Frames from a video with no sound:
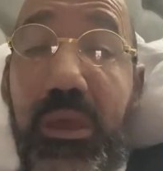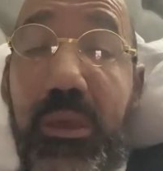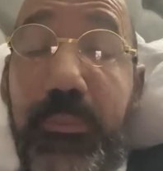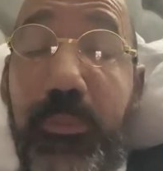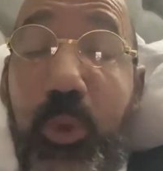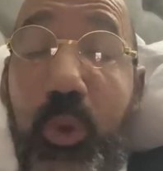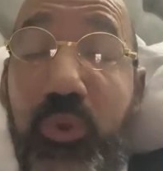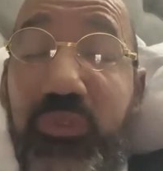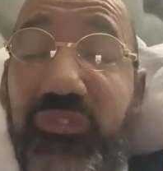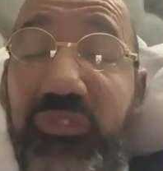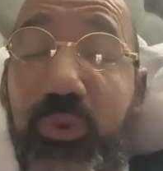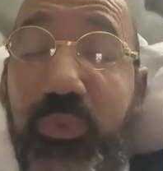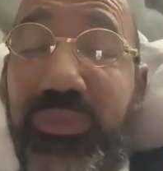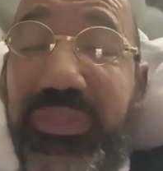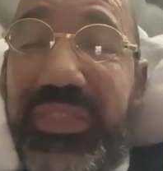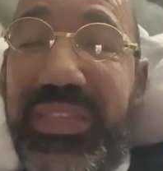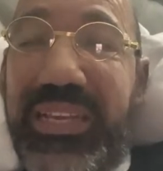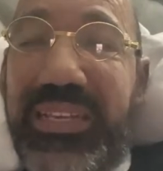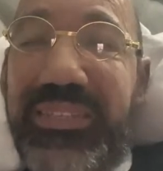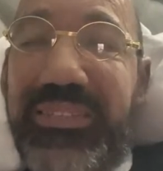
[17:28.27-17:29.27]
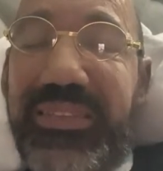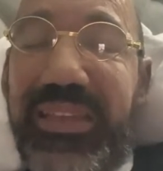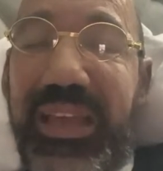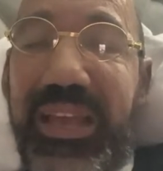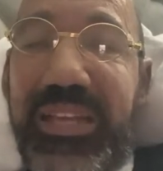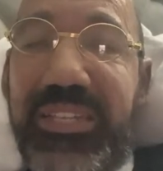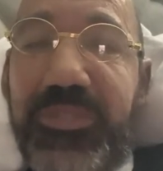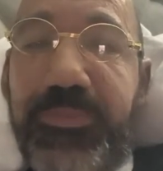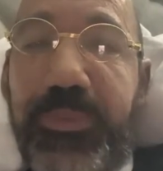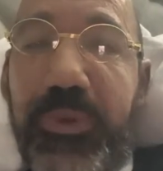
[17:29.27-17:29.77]
Also, this
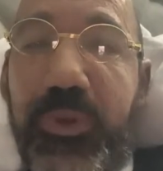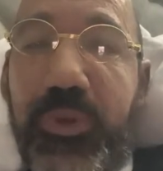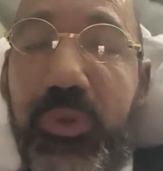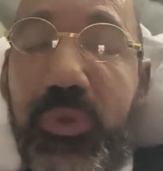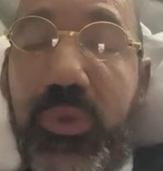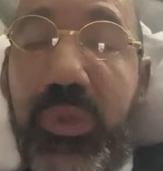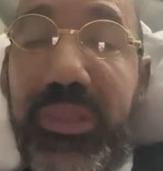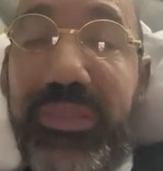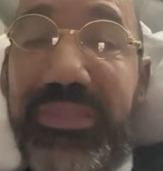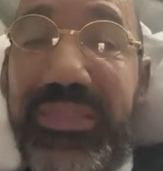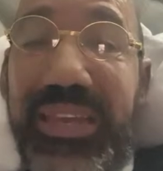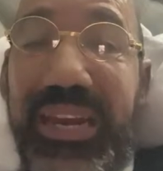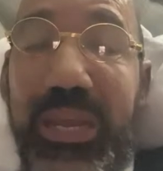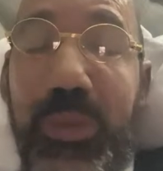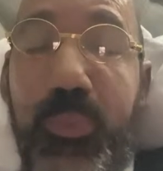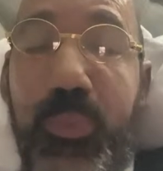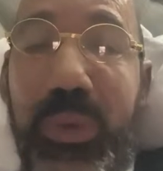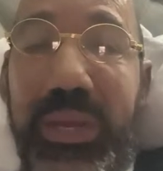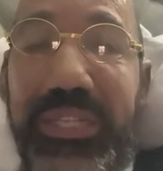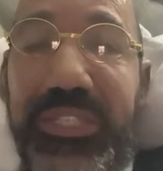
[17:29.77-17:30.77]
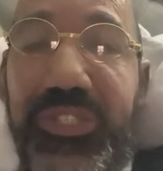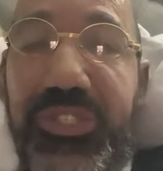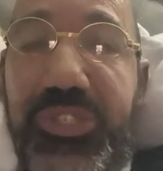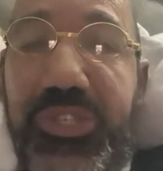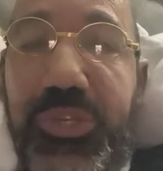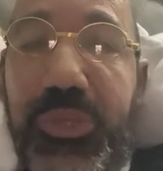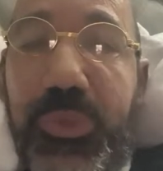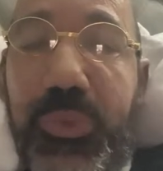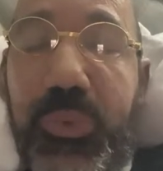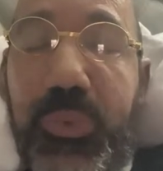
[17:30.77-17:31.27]
hospital that I went
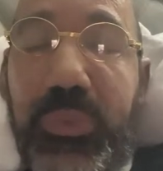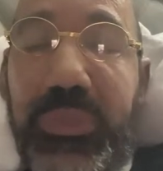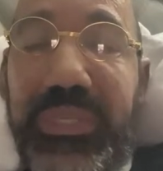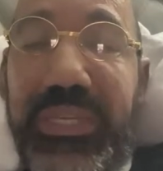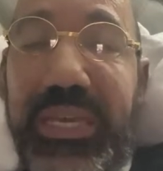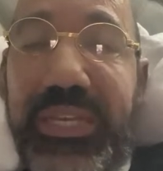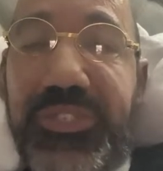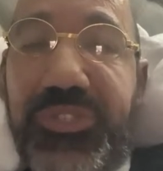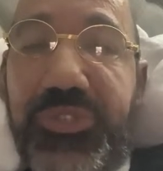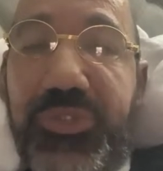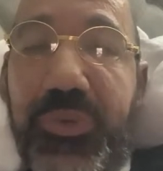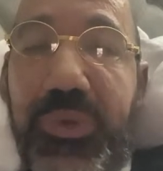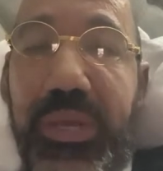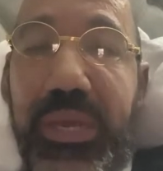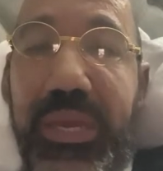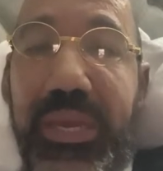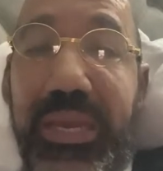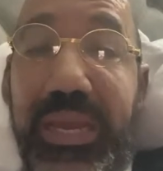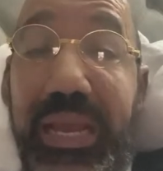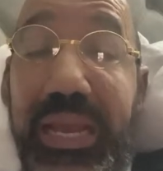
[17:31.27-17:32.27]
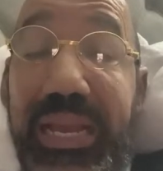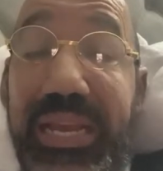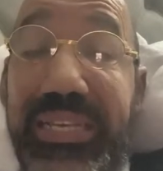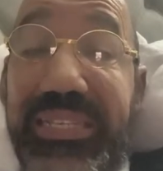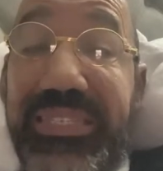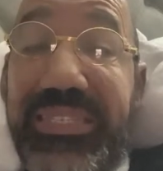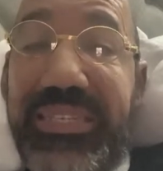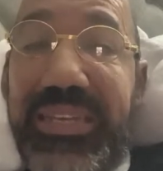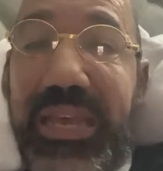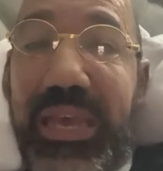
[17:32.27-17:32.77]
to yesterday
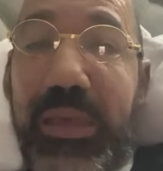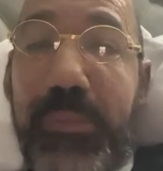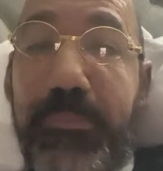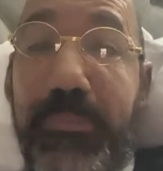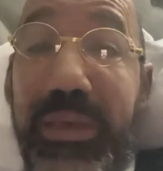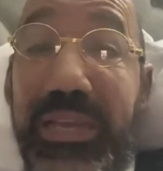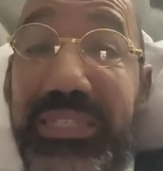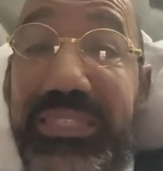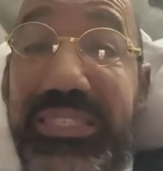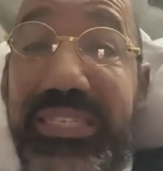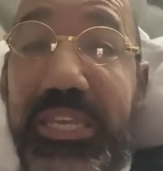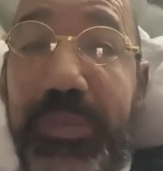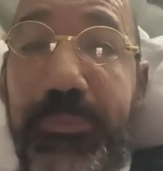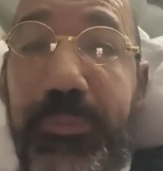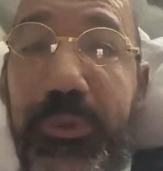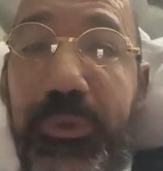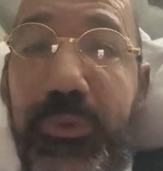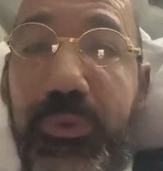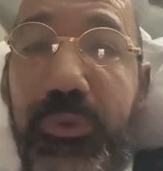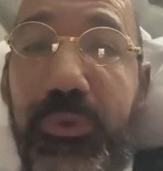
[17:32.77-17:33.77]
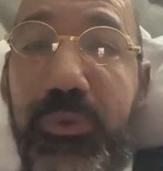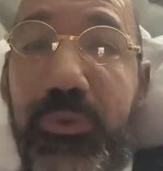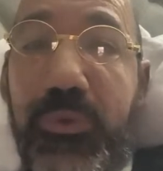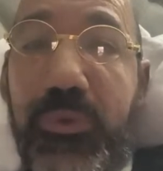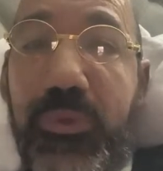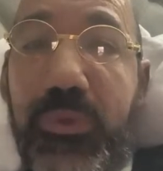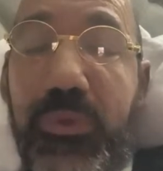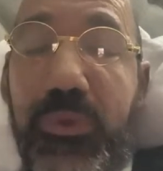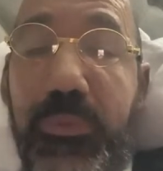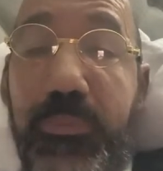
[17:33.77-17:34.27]
is not my
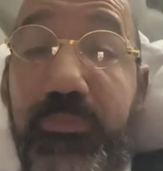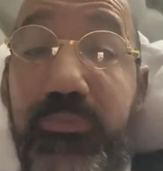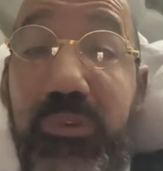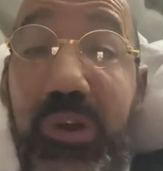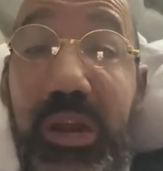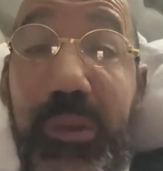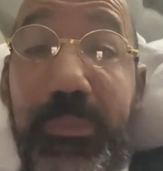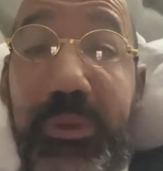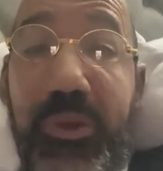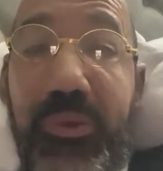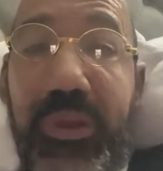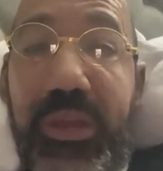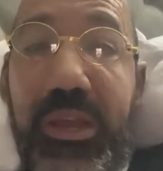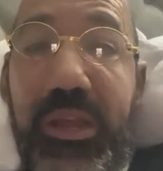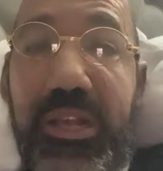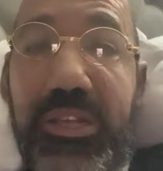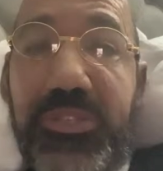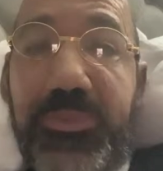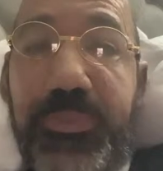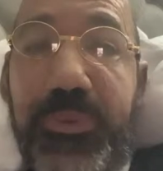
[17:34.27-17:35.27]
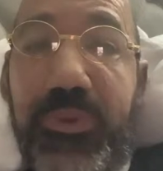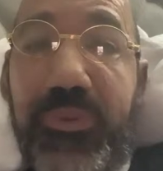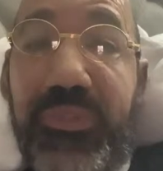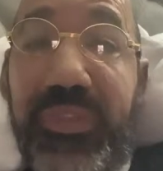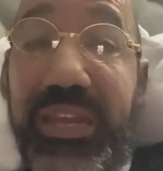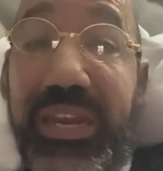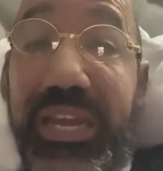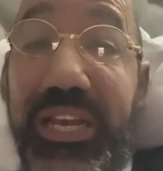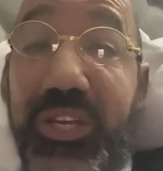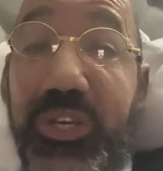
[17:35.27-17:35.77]
typical primary hospital
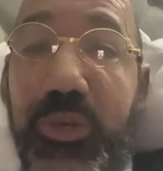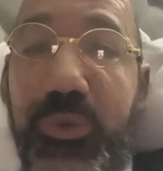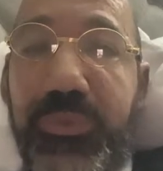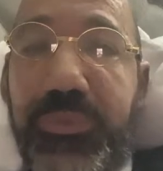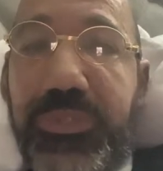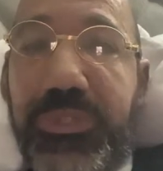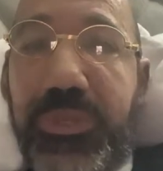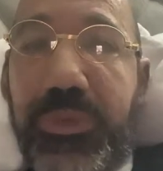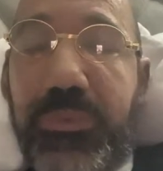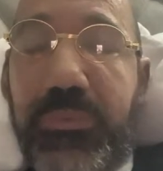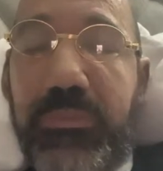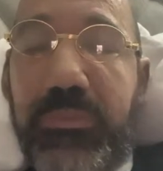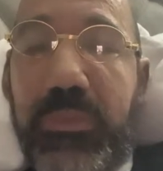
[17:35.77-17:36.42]
that I go to.